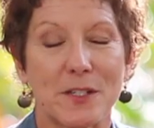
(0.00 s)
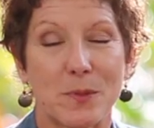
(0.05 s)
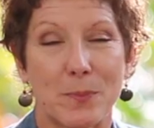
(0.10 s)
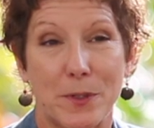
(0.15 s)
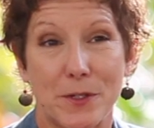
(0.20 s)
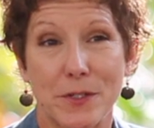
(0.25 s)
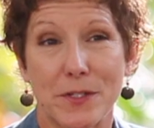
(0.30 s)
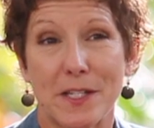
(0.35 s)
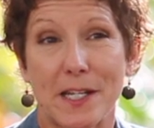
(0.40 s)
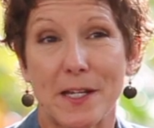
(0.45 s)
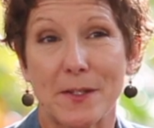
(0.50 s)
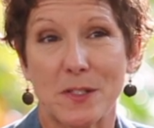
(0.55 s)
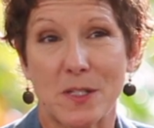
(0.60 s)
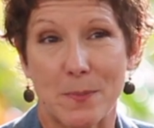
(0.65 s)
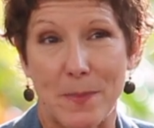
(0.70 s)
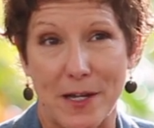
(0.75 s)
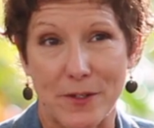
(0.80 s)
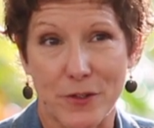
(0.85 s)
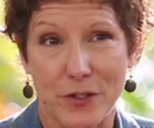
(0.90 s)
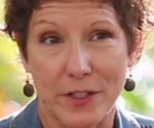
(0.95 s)
is Personnel
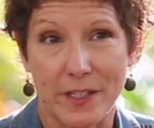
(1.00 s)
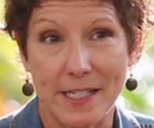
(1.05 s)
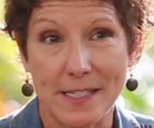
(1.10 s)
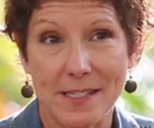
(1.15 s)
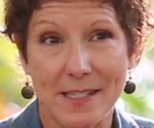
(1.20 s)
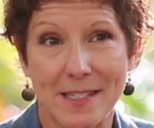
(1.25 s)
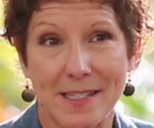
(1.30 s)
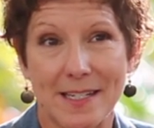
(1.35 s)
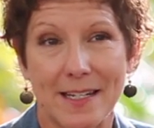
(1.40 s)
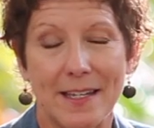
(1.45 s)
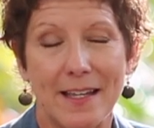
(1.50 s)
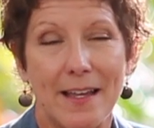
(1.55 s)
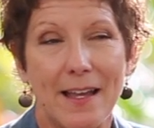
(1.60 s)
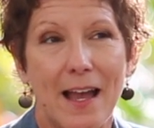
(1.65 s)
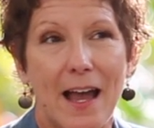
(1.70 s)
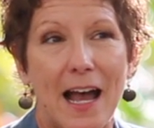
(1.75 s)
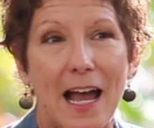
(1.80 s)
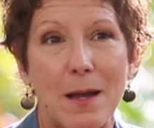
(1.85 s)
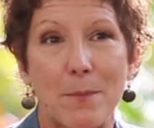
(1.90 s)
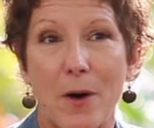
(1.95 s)
Specialist.
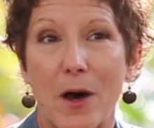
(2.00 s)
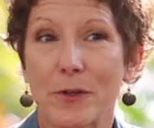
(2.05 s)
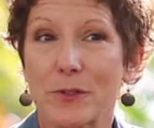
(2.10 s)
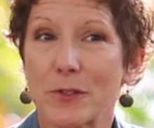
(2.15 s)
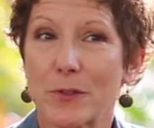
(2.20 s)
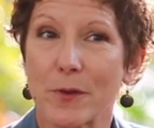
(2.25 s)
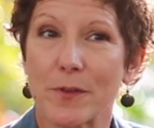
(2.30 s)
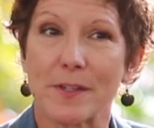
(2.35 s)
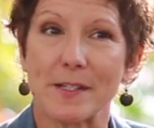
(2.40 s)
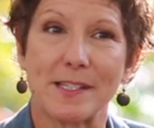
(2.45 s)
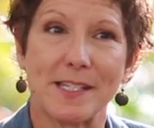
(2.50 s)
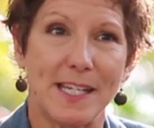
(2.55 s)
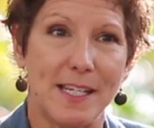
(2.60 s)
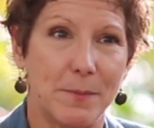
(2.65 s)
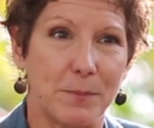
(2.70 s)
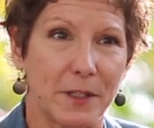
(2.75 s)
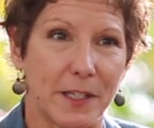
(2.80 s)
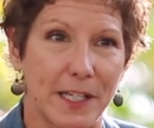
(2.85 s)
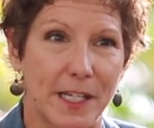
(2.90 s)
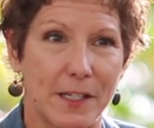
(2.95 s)
I'm also the
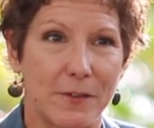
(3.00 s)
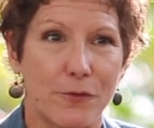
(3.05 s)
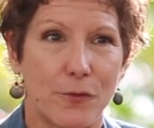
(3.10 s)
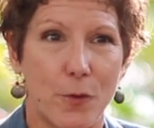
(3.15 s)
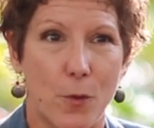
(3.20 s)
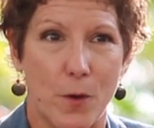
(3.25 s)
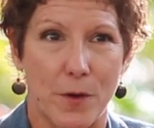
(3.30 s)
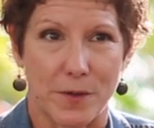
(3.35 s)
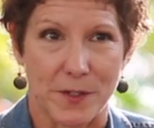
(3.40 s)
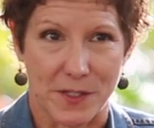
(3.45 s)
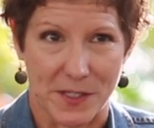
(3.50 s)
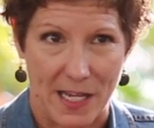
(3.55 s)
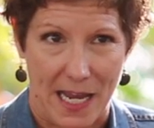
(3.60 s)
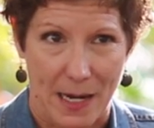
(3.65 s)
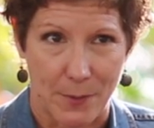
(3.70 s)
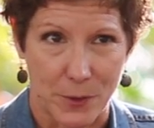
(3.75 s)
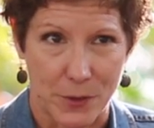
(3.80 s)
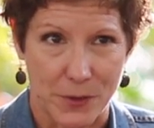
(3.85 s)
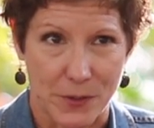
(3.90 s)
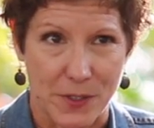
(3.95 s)
team lead for the
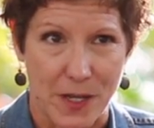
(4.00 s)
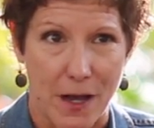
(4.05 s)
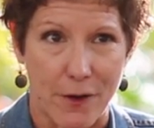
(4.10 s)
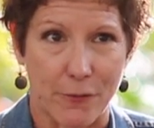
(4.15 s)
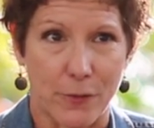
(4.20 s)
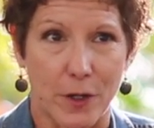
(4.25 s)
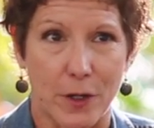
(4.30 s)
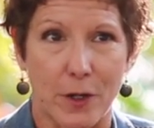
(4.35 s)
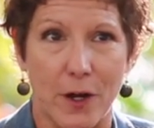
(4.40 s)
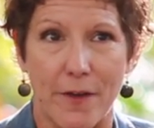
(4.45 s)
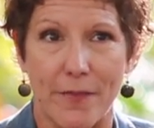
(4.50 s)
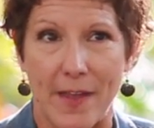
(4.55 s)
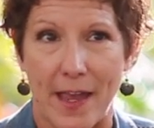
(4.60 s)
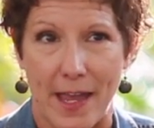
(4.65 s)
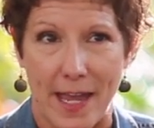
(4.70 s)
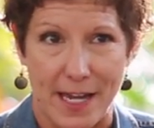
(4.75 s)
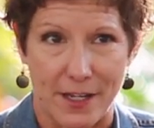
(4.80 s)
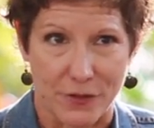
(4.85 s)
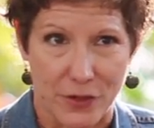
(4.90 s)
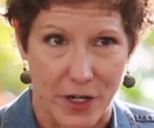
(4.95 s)
Skyward software on the
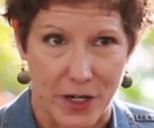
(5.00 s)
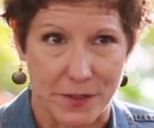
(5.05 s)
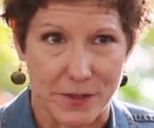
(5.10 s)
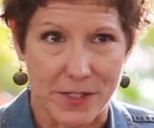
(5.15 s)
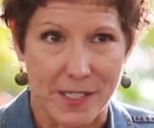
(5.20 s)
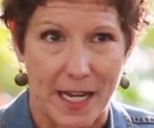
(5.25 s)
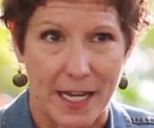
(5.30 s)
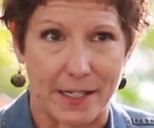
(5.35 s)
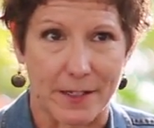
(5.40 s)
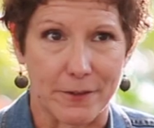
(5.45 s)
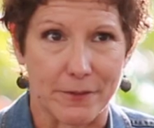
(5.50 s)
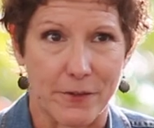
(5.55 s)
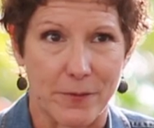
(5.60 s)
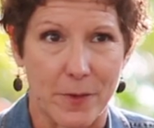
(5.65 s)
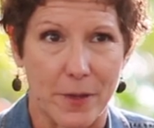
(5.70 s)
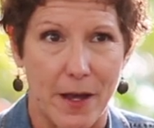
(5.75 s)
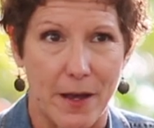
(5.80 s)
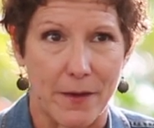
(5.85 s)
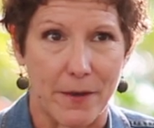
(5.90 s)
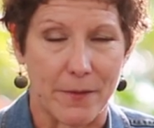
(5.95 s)
HR side
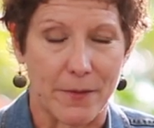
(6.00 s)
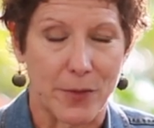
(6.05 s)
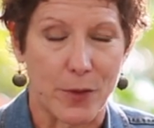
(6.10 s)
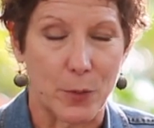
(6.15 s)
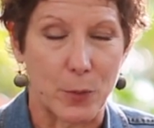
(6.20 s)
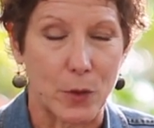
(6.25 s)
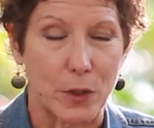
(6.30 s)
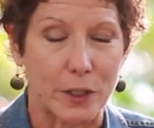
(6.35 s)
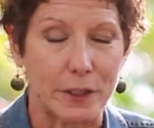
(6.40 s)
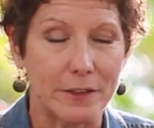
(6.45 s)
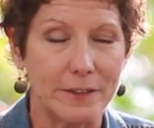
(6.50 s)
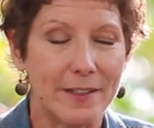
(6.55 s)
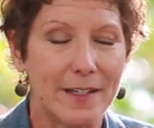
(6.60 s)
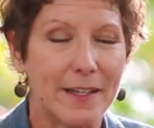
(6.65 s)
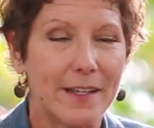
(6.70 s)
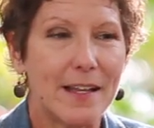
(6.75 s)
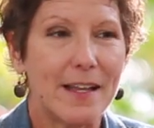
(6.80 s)
of uh, the world.